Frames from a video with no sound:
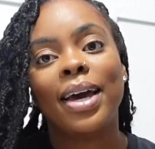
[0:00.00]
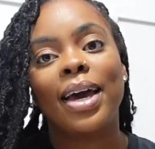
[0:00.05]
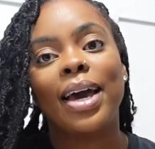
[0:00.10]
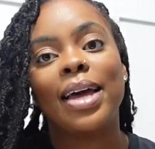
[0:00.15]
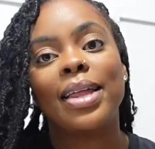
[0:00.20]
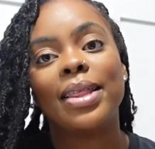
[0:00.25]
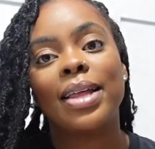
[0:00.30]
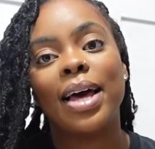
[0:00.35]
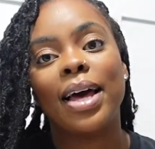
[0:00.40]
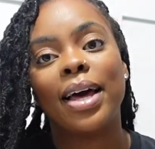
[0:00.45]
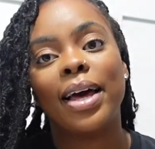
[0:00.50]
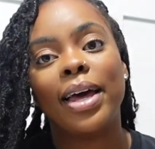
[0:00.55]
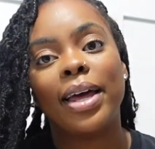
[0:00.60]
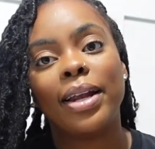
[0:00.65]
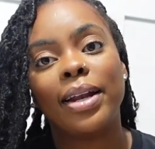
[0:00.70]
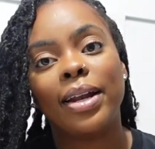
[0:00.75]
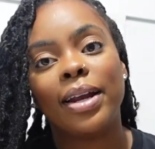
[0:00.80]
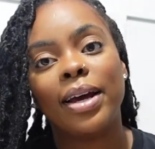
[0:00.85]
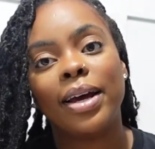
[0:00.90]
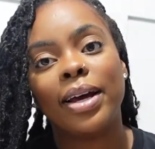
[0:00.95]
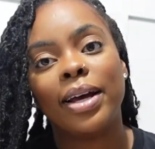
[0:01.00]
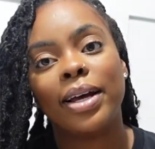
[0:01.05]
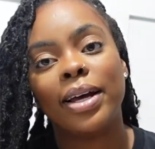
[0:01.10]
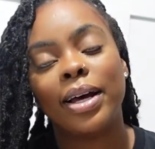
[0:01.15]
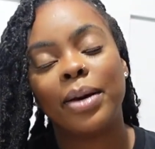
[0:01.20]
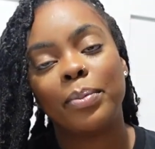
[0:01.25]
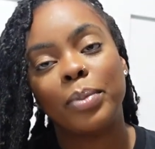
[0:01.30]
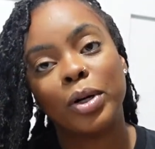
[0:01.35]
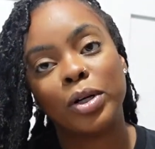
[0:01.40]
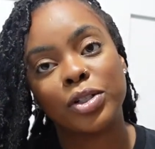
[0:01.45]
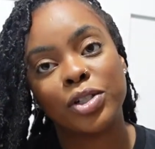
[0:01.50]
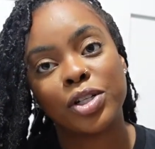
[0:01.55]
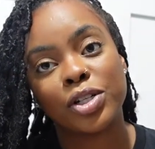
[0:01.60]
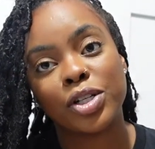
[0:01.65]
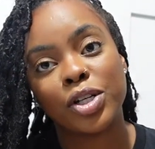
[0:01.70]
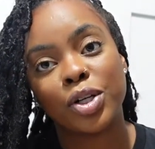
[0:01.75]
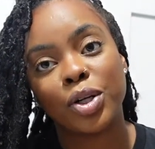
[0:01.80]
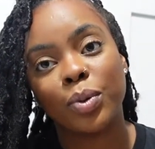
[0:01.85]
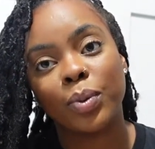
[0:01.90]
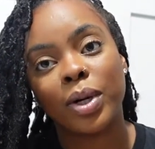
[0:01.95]
and then
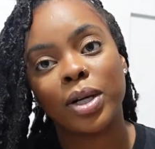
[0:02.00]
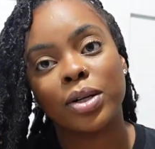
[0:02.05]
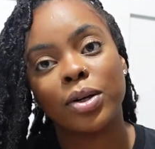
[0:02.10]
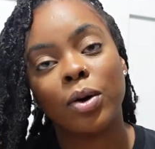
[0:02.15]
purchase a new one.